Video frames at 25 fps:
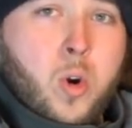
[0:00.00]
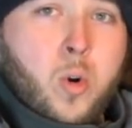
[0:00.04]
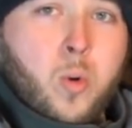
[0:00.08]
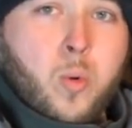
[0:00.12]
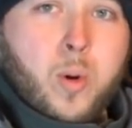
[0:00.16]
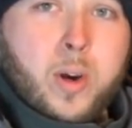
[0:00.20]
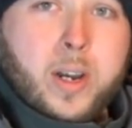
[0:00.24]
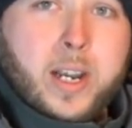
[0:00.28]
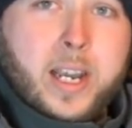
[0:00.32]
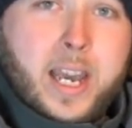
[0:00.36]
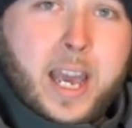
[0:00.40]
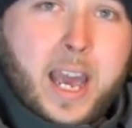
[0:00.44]

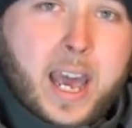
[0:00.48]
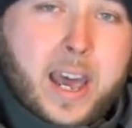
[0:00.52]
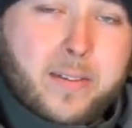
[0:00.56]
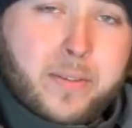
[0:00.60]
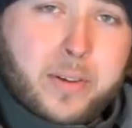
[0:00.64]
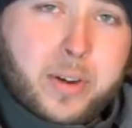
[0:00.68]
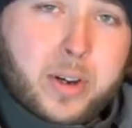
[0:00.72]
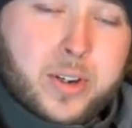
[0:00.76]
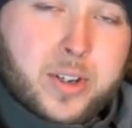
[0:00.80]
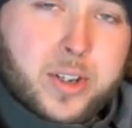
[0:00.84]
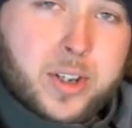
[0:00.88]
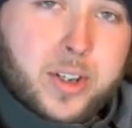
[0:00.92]
What I have
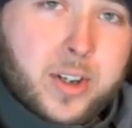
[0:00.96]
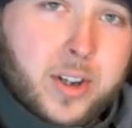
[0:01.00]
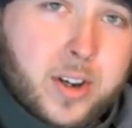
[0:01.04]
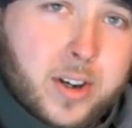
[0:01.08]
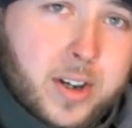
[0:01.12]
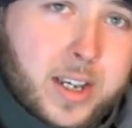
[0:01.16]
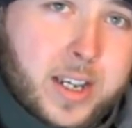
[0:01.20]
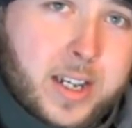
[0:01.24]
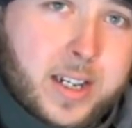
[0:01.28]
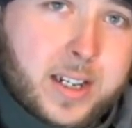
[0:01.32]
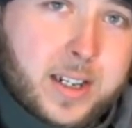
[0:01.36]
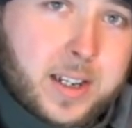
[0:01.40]
here
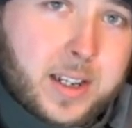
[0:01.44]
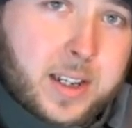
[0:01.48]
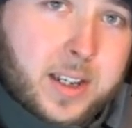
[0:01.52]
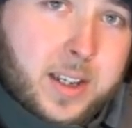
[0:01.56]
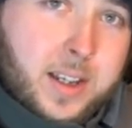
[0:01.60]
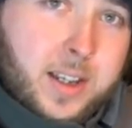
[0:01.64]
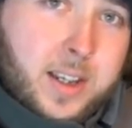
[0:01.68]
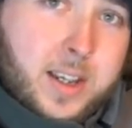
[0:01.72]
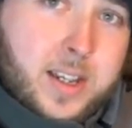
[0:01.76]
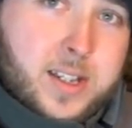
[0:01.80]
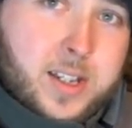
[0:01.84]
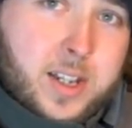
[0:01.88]
tonight
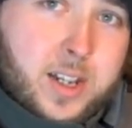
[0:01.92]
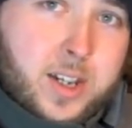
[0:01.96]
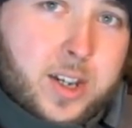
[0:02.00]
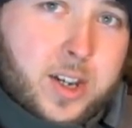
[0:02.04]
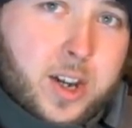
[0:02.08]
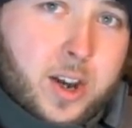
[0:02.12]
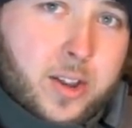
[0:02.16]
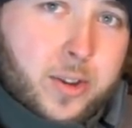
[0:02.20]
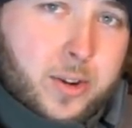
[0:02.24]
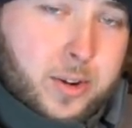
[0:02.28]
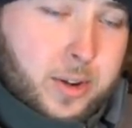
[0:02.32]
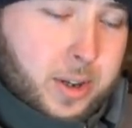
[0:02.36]
is
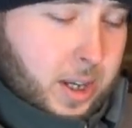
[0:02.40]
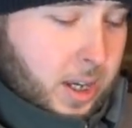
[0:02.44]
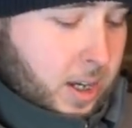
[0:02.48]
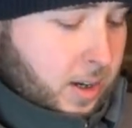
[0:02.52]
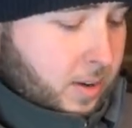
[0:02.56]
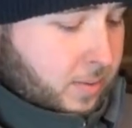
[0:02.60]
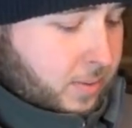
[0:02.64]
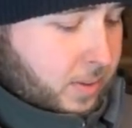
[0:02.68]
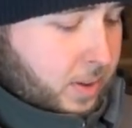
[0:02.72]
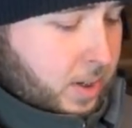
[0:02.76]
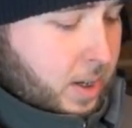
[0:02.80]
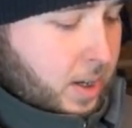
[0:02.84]
another
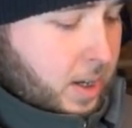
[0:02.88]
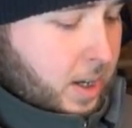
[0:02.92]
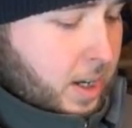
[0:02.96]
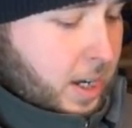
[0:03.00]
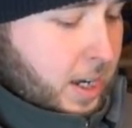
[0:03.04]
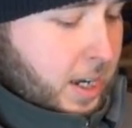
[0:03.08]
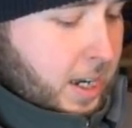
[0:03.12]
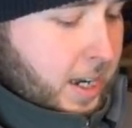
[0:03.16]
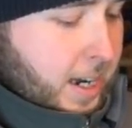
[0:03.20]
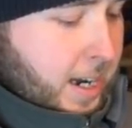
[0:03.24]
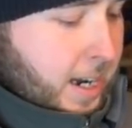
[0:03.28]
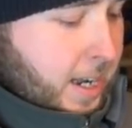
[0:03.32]
gift,
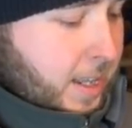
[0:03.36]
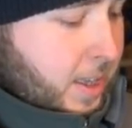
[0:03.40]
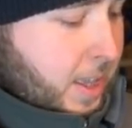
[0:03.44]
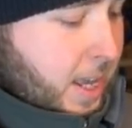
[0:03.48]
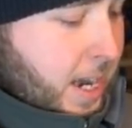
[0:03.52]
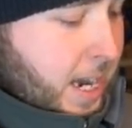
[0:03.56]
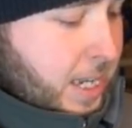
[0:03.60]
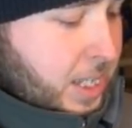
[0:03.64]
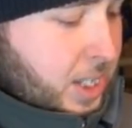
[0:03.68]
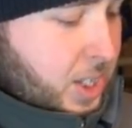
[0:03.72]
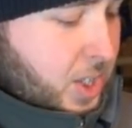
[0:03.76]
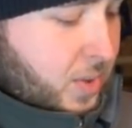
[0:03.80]
and
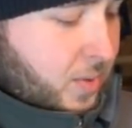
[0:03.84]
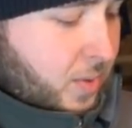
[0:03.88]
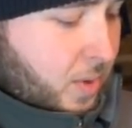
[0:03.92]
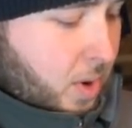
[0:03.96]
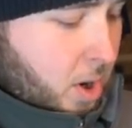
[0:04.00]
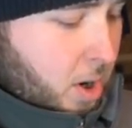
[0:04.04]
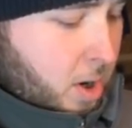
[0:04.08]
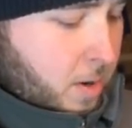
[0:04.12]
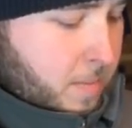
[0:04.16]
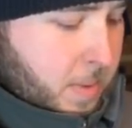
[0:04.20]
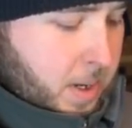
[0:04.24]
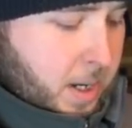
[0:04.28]
that's
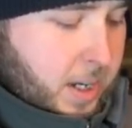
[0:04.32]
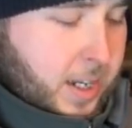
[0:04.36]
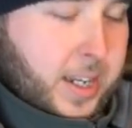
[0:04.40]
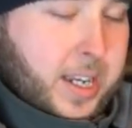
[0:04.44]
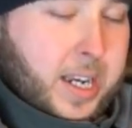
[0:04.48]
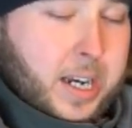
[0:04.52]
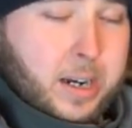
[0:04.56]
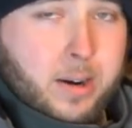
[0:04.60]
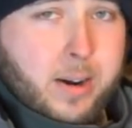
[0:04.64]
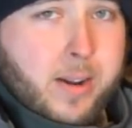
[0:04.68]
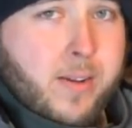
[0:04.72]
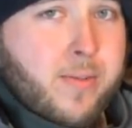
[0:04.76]
from
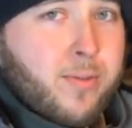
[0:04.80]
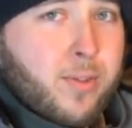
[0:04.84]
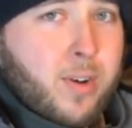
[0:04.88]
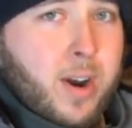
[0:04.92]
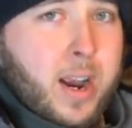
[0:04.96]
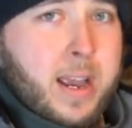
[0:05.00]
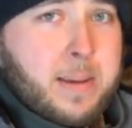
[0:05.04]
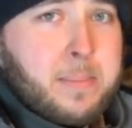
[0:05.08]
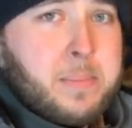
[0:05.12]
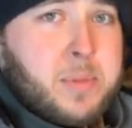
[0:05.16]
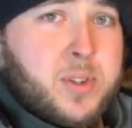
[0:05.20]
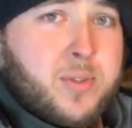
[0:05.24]
Gary
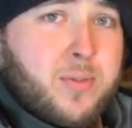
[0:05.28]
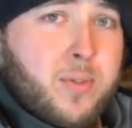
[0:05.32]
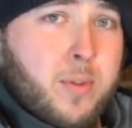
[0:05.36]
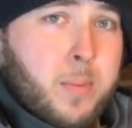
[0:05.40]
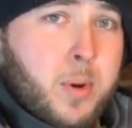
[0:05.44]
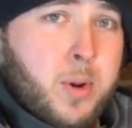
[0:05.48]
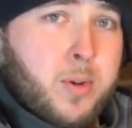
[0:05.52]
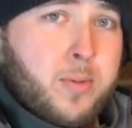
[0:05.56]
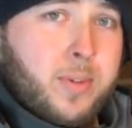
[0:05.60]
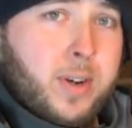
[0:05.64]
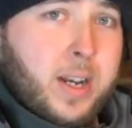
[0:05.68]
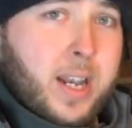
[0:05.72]
France from
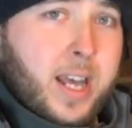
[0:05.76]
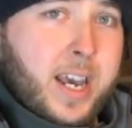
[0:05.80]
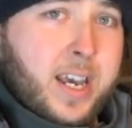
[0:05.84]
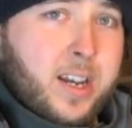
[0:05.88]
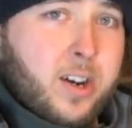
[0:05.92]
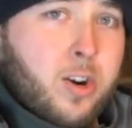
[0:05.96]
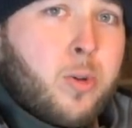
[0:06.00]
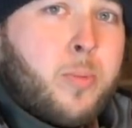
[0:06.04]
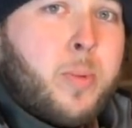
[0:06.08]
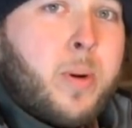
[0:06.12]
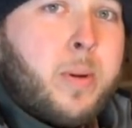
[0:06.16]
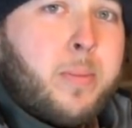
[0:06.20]

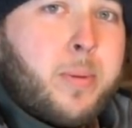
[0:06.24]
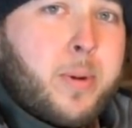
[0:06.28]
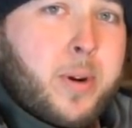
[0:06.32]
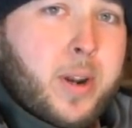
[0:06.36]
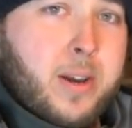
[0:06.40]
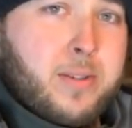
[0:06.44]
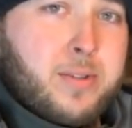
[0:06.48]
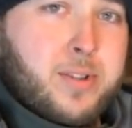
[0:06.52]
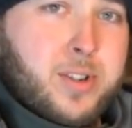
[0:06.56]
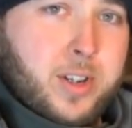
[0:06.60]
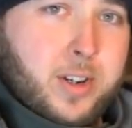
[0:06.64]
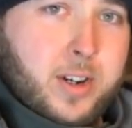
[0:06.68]
Newfoundland. Hope I'm
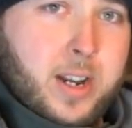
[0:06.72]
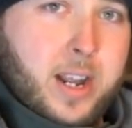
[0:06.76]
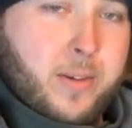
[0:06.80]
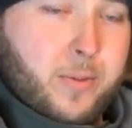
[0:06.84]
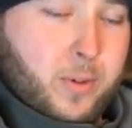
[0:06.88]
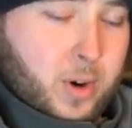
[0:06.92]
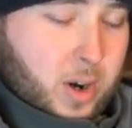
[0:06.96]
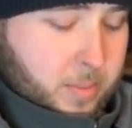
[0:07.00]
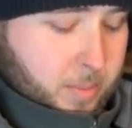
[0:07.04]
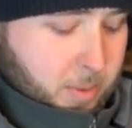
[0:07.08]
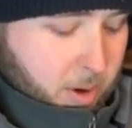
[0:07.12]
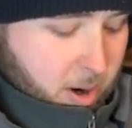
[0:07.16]
pronouncing your
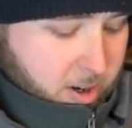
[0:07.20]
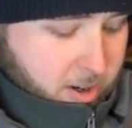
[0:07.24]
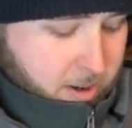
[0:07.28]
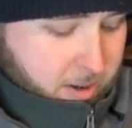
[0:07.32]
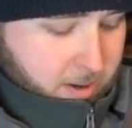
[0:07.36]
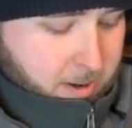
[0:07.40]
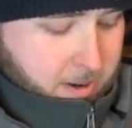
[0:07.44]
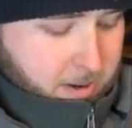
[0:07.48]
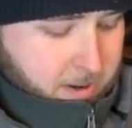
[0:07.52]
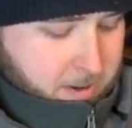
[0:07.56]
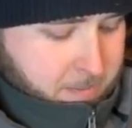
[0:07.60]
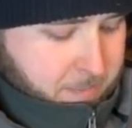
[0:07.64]
name right, bud.